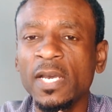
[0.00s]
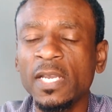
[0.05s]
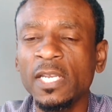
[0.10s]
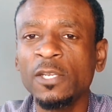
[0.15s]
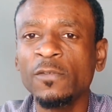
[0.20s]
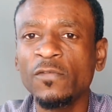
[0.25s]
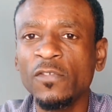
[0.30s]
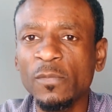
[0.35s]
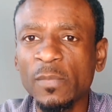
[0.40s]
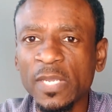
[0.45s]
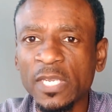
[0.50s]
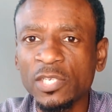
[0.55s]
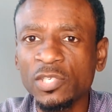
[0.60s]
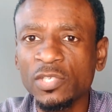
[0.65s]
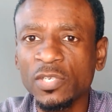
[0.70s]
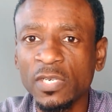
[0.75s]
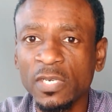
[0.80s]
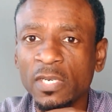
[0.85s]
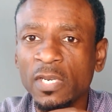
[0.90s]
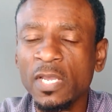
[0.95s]

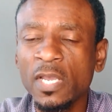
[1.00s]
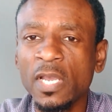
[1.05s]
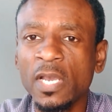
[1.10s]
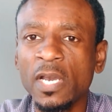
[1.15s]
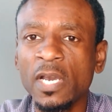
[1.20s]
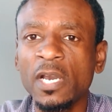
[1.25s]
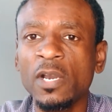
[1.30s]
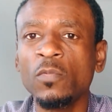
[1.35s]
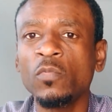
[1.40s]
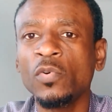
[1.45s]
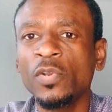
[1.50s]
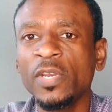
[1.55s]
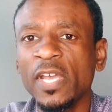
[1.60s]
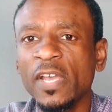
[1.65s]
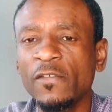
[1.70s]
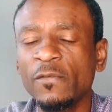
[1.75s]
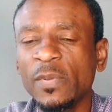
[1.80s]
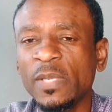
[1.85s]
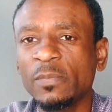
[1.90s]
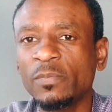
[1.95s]
information would
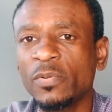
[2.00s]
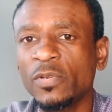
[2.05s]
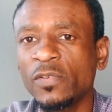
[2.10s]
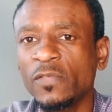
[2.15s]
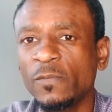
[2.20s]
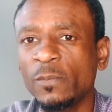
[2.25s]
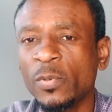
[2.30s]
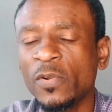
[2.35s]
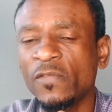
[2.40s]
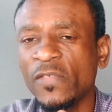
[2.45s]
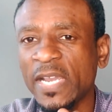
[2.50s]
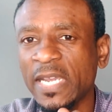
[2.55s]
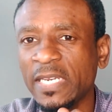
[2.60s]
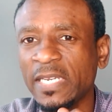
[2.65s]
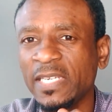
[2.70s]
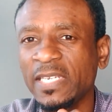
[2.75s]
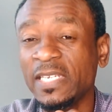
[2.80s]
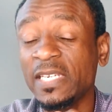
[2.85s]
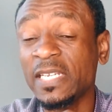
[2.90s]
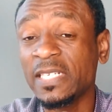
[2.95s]
have been
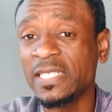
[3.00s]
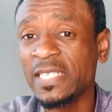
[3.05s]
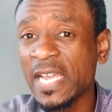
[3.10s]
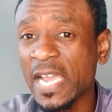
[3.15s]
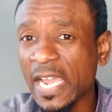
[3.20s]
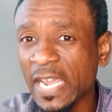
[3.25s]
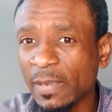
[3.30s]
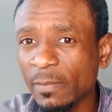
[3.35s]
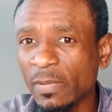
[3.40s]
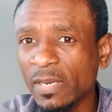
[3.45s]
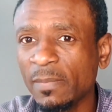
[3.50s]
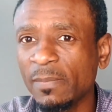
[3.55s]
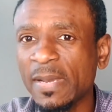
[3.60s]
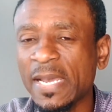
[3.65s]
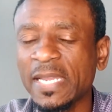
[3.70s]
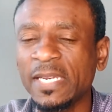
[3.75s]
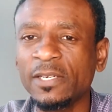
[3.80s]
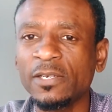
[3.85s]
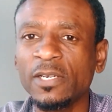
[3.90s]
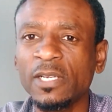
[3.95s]
provided in a timely
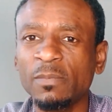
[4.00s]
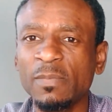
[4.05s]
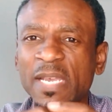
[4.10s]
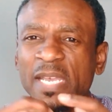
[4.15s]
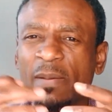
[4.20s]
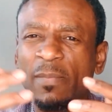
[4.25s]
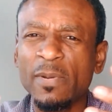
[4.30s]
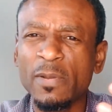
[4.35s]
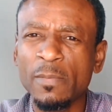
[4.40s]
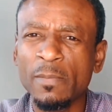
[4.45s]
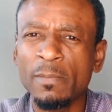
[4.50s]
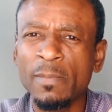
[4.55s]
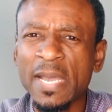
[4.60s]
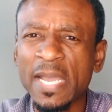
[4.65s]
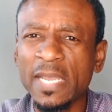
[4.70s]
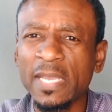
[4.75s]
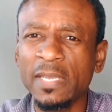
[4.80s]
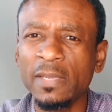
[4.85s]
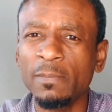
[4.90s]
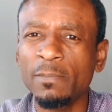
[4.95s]
manner. And by
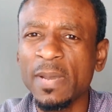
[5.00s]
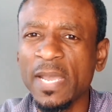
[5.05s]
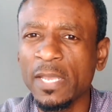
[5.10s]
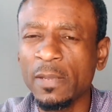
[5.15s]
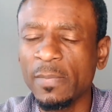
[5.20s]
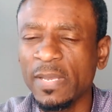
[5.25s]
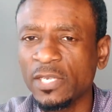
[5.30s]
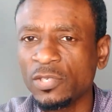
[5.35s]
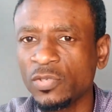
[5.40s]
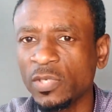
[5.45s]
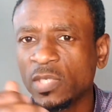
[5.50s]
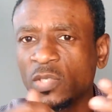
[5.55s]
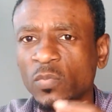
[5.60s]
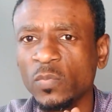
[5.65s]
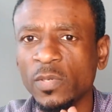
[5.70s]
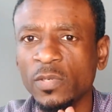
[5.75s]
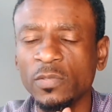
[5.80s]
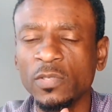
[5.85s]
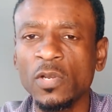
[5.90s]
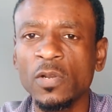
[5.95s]
biometrics,
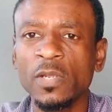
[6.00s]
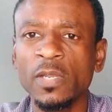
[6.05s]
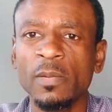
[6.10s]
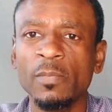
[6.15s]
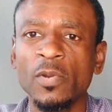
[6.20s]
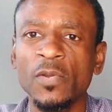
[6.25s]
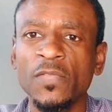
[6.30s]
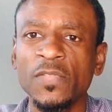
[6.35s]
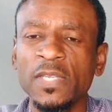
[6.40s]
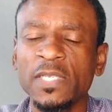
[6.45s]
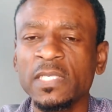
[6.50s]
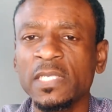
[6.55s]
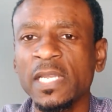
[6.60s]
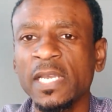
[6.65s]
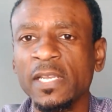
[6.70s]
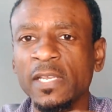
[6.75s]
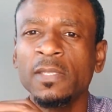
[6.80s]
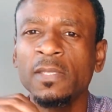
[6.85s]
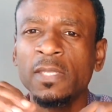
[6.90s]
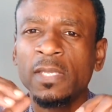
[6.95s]
we're talking about things
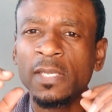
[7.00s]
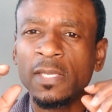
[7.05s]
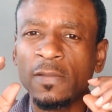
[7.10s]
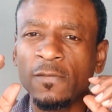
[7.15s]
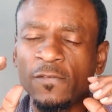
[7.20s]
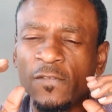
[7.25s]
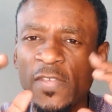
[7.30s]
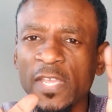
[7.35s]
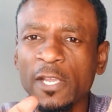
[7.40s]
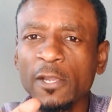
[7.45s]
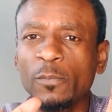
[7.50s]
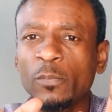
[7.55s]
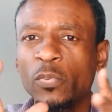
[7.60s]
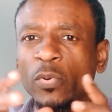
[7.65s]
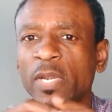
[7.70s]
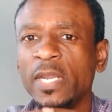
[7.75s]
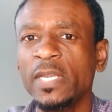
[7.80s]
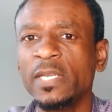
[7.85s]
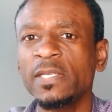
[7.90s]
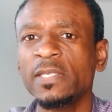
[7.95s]
like the
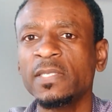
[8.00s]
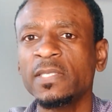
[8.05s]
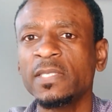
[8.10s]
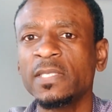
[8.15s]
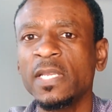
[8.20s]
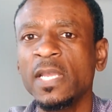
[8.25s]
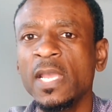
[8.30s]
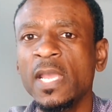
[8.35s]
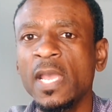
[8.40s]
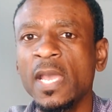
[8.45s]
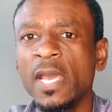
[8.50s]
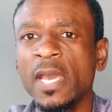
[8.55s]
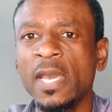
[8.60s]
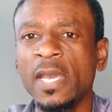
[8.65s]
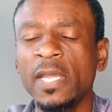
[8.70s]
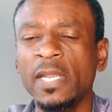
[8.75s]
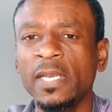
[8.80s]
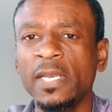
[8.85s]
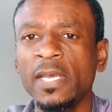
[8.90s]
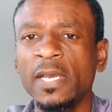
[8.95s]
fingerprints
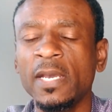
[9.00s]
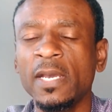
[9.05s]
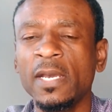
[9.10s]
and